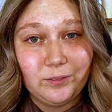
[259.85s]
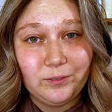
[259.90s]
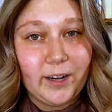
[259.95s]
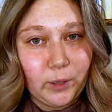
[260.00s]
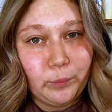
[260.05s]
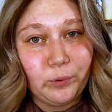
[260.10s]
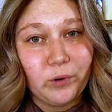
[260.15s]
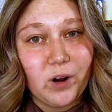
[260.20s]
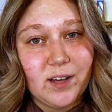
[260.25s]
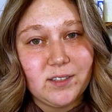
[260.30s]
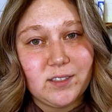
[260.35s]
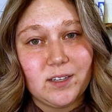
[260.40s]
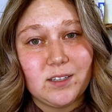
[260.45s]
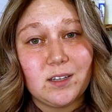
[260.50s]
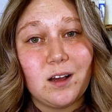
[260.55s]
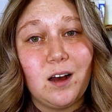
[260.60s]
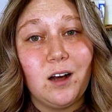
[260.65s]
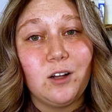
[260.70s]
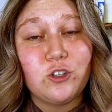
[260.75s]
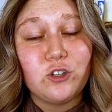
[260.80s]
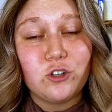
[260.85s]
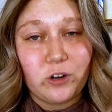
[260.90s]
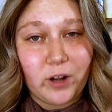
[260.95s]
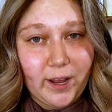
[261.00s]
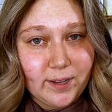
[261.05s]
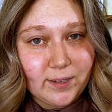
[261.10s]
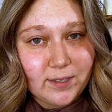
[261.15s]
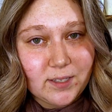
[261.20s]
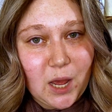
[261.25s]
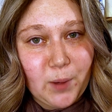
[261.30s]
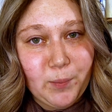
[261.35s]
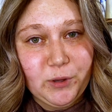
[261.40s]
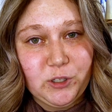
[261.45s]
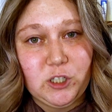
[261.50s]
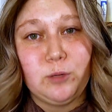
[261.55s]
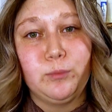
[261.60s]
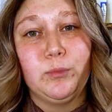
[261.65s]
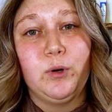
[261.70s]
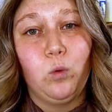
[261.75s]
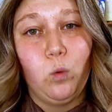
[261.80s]
in a process called
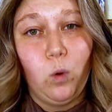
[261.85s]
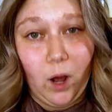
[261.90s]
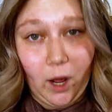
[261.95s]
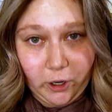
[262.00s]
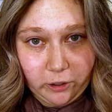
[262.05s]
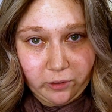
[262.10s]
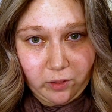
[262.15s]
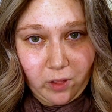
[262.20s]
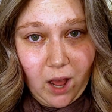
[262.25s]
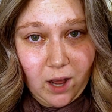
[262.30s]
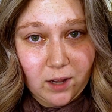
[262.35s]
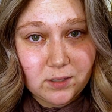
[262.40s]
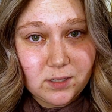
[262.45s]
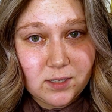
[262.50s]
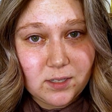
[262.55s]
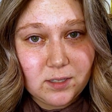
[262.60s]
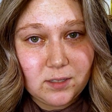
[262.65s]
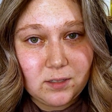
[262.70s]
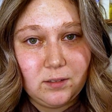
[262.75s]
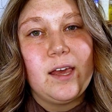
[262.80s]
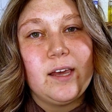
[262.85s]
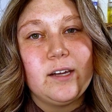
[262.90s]
transepidermal water loss.